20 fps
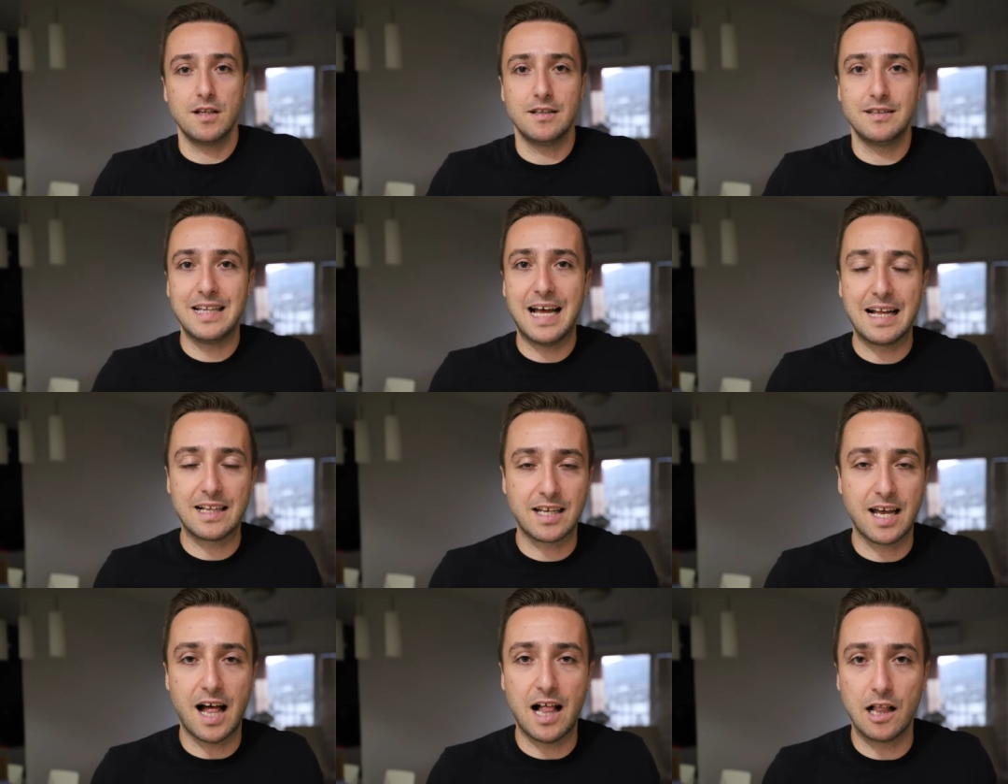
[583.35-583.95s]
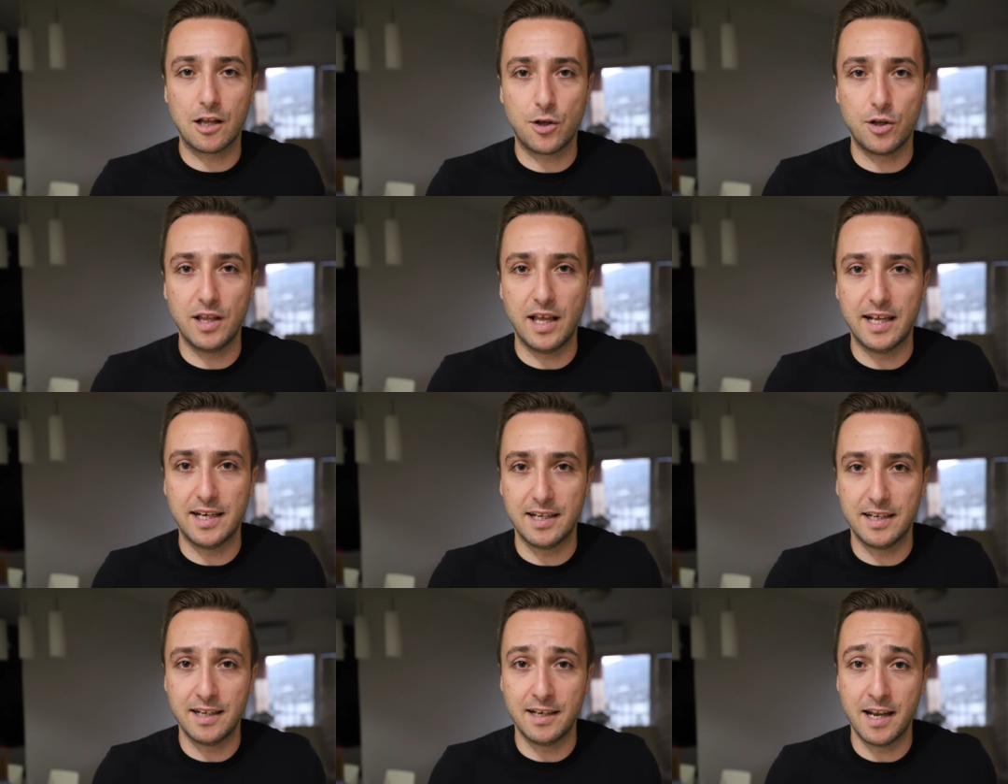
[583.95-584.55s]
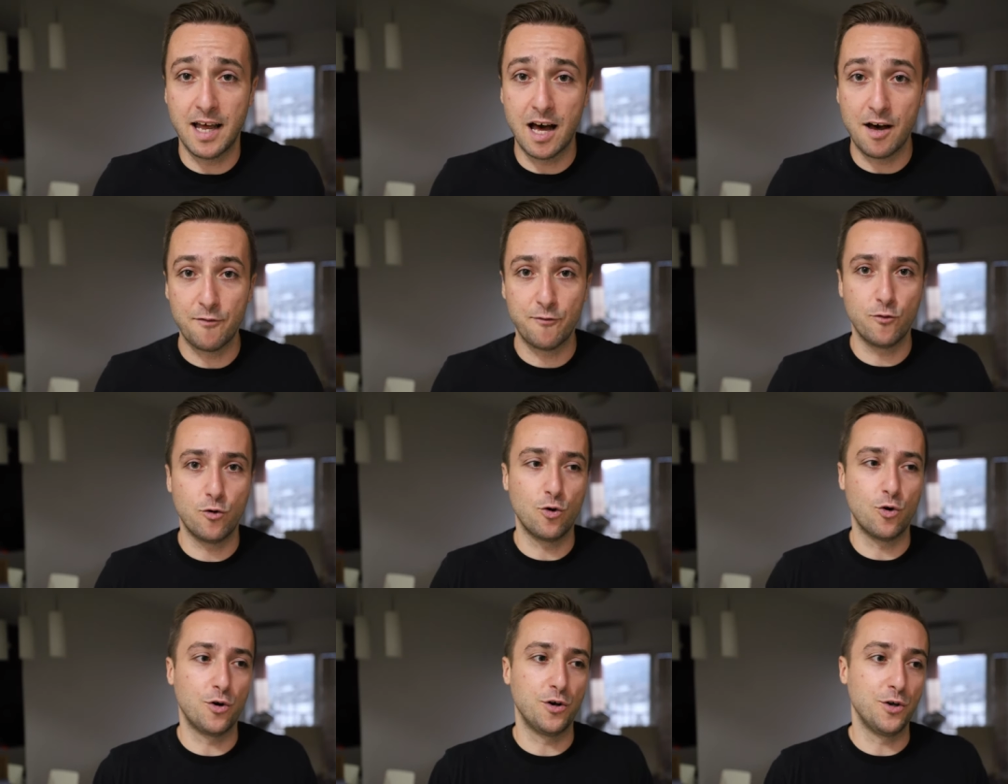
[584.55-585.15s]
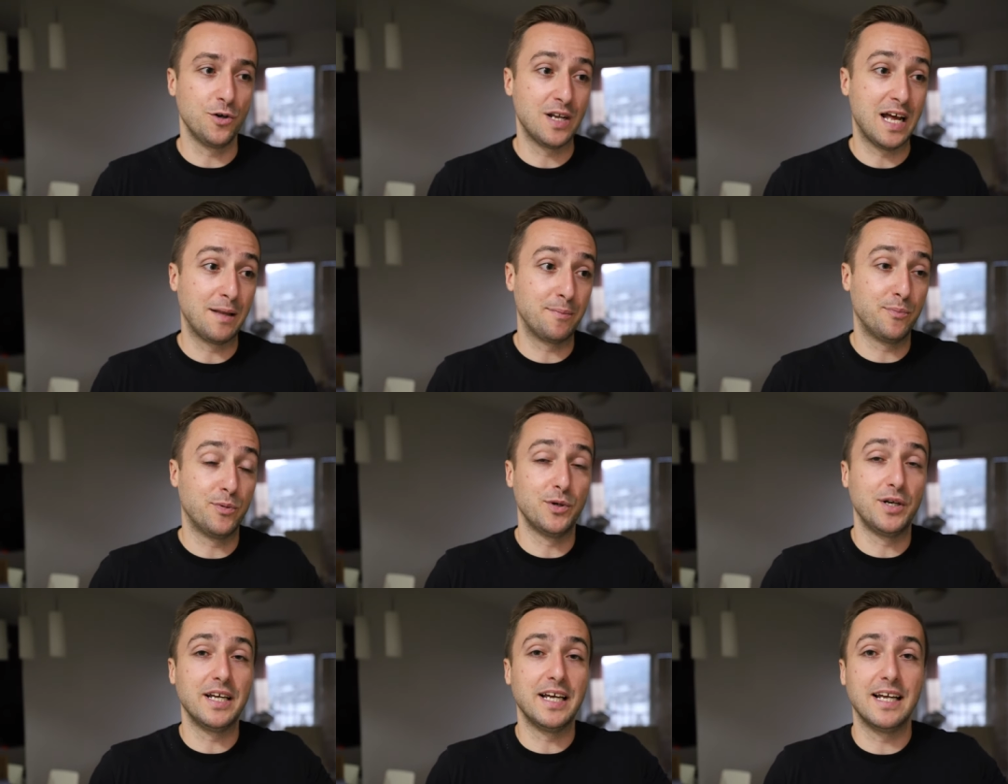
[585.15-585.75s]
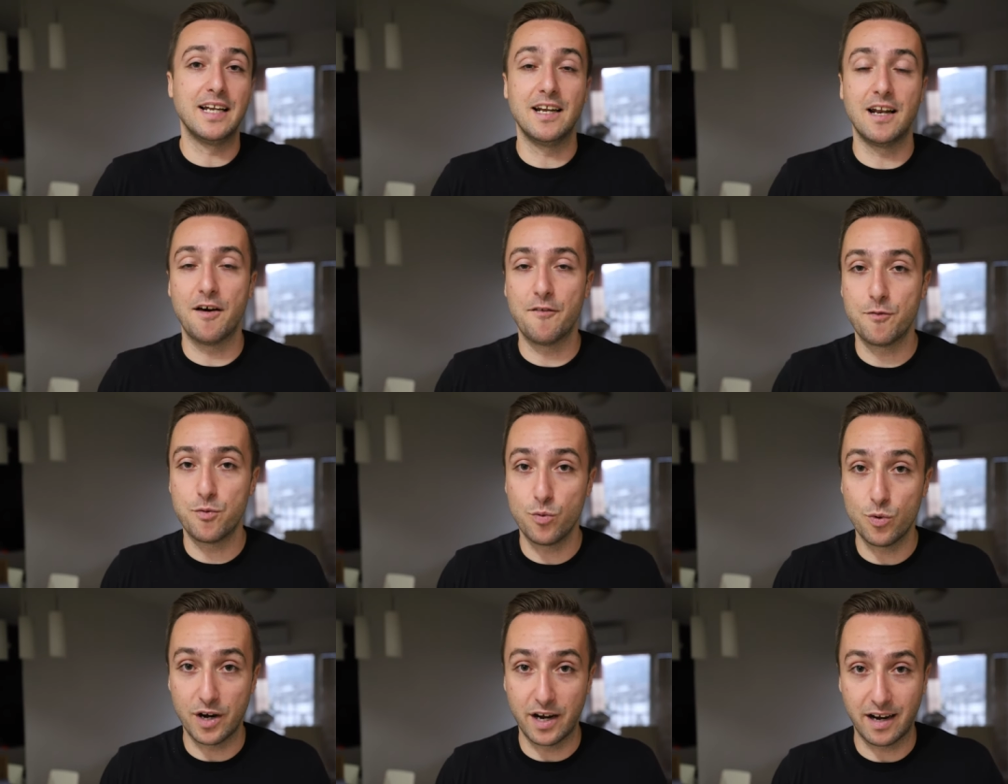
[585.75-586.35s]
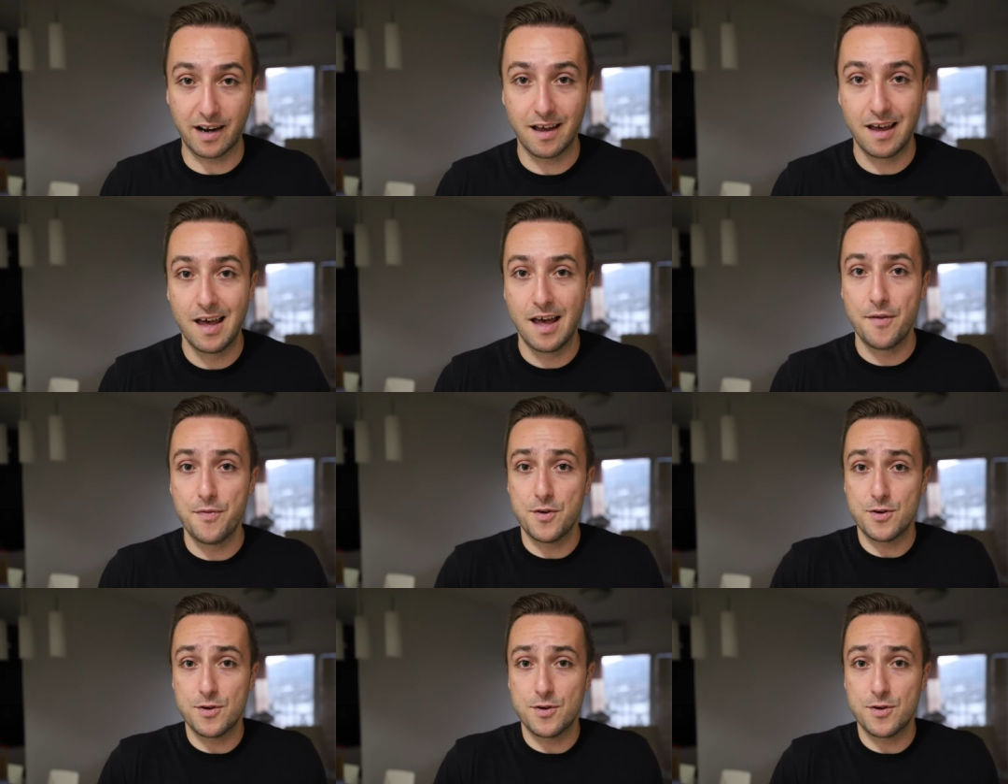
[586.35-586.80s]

not calculated enough or you're not putting in enough work.